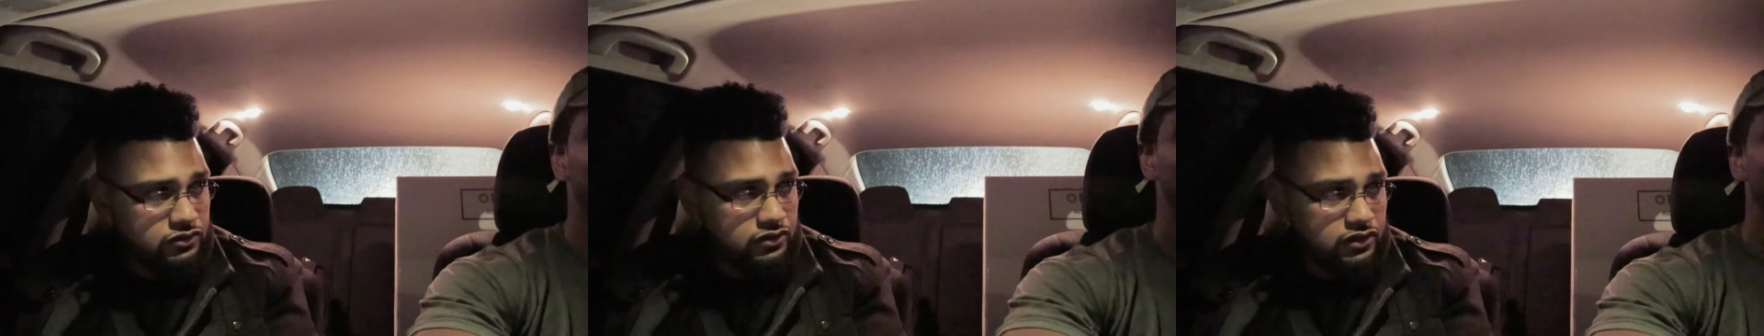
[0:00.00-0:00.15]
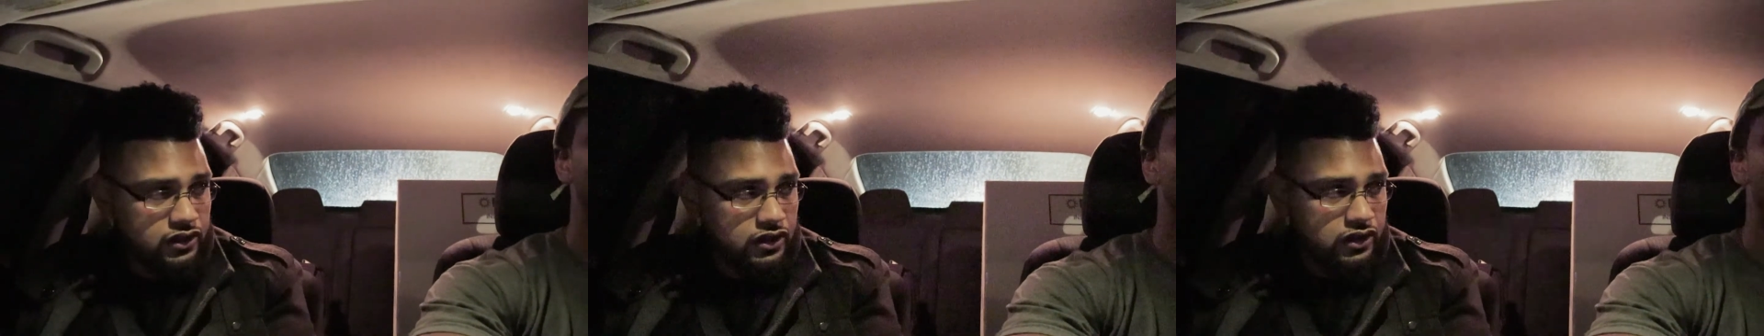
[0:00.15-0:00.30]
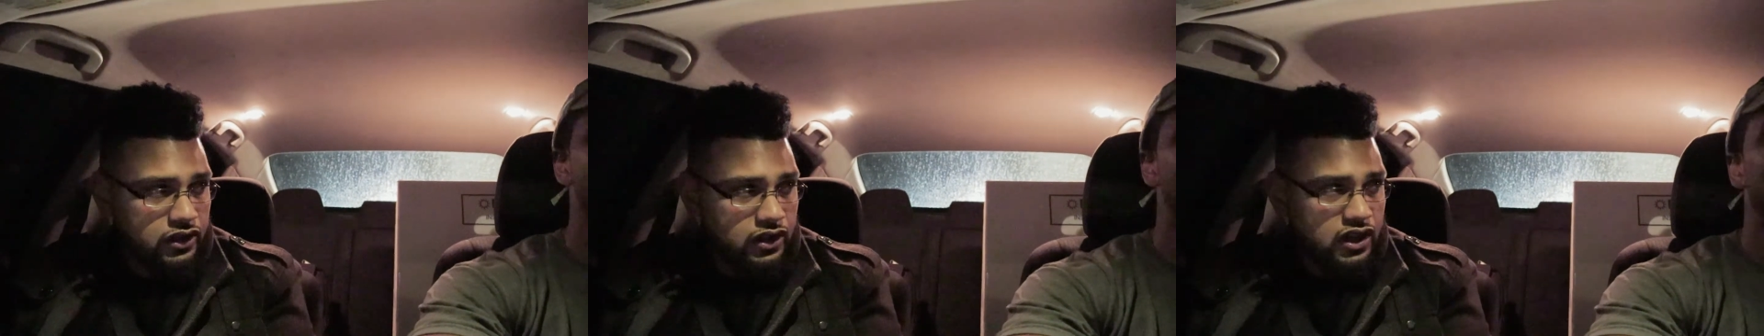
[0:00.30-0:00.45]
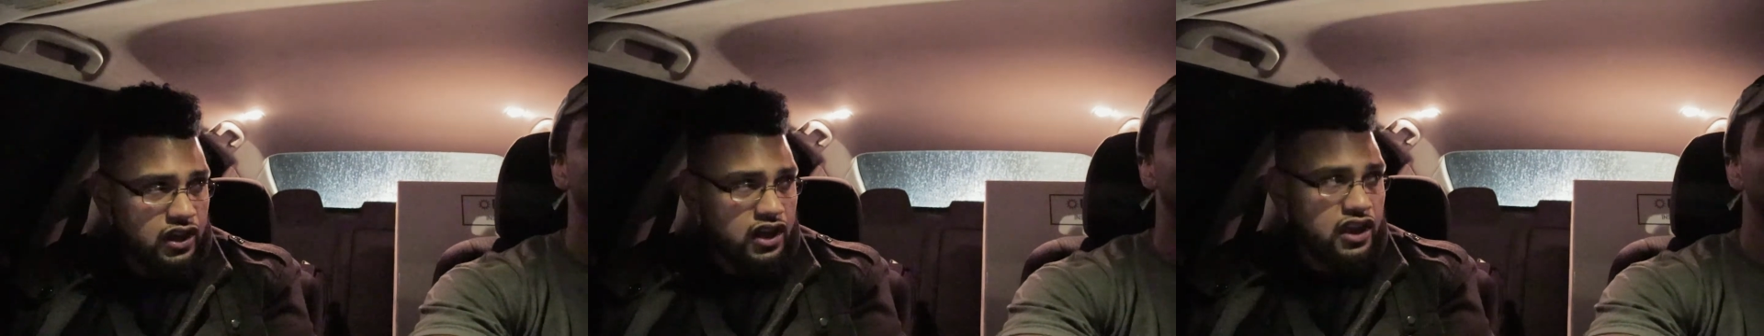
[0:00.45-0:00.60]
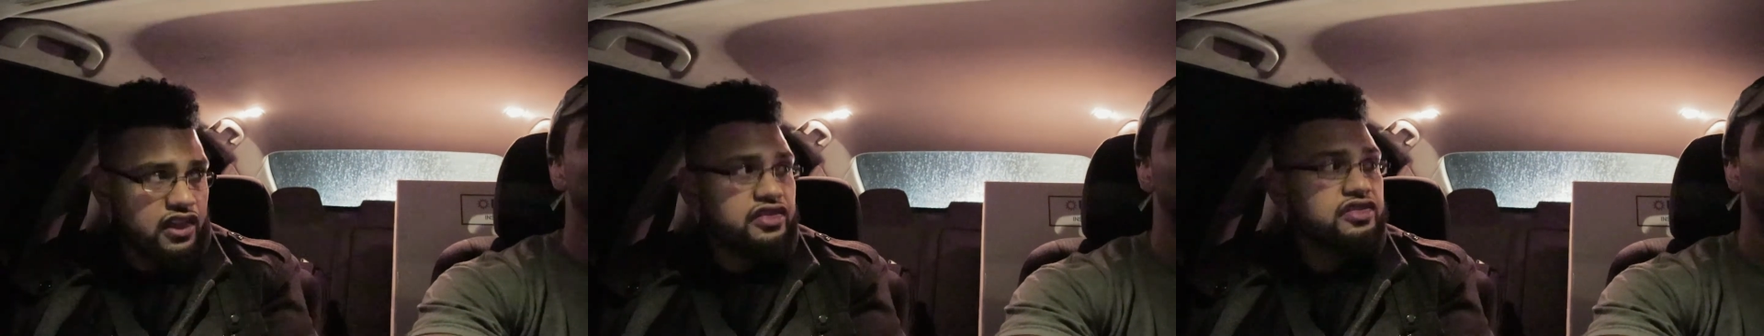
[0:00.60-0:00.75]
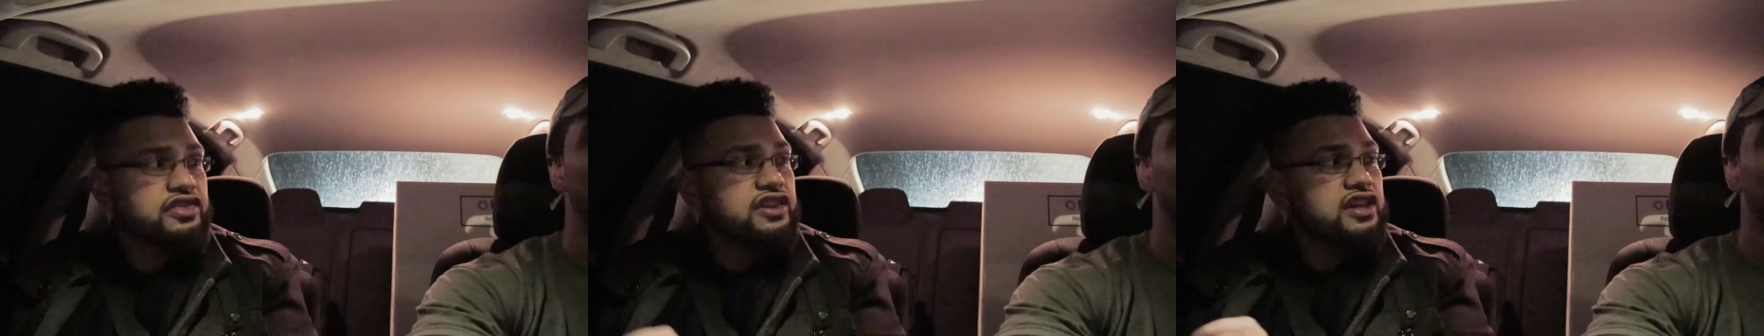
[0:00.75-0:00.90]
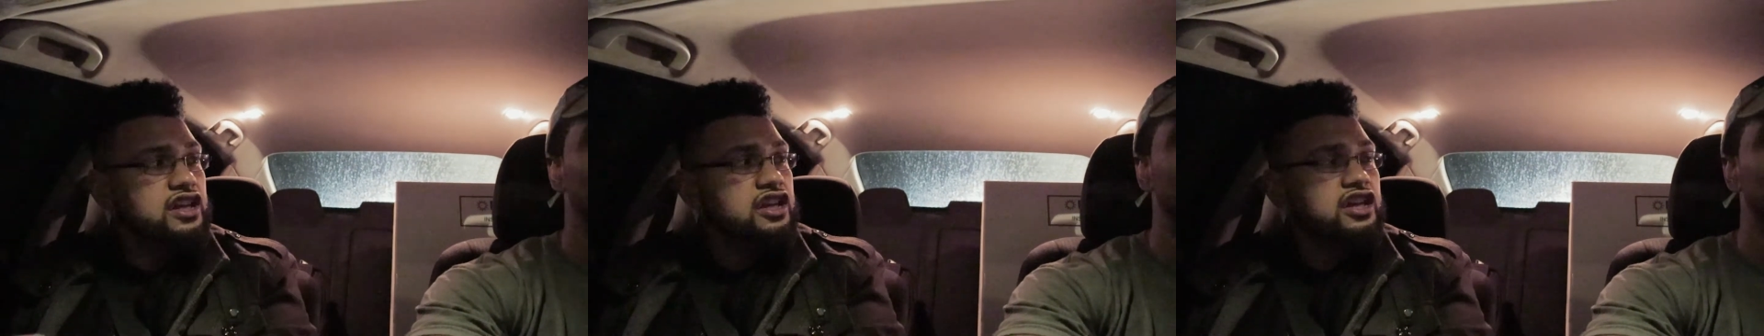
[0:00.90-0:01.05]
oh,
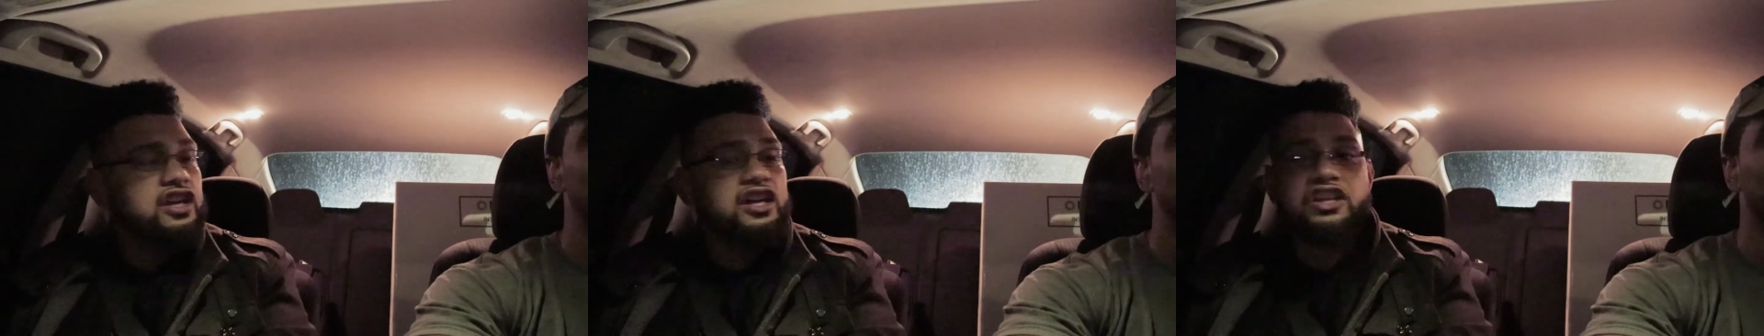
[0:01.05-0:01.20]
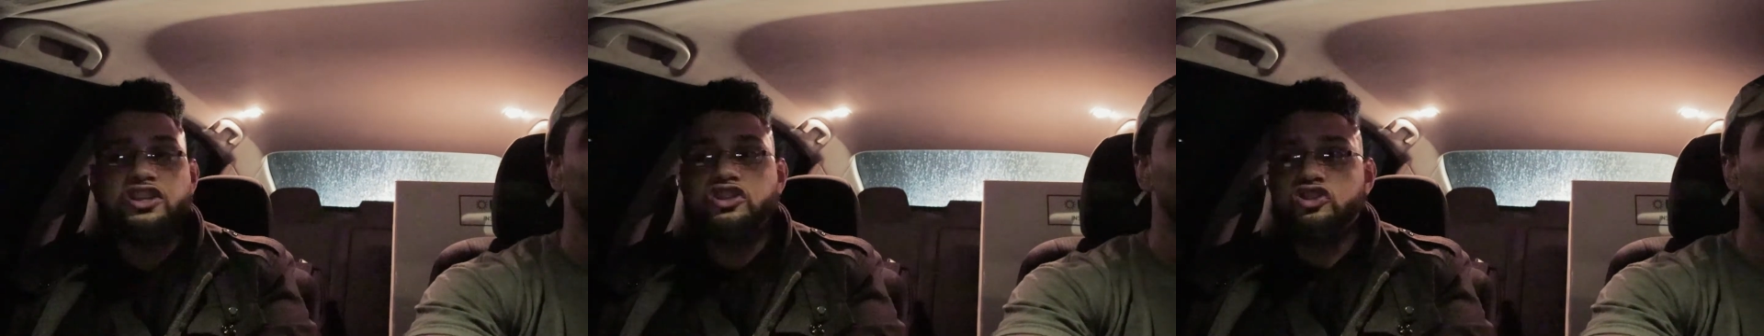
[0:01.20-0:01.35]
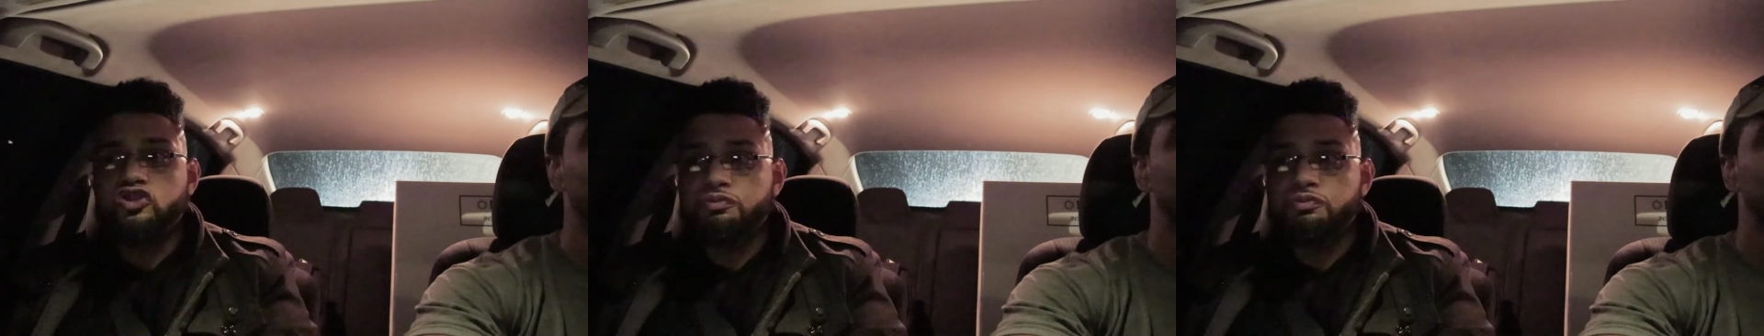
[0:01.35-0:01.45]
yeah, then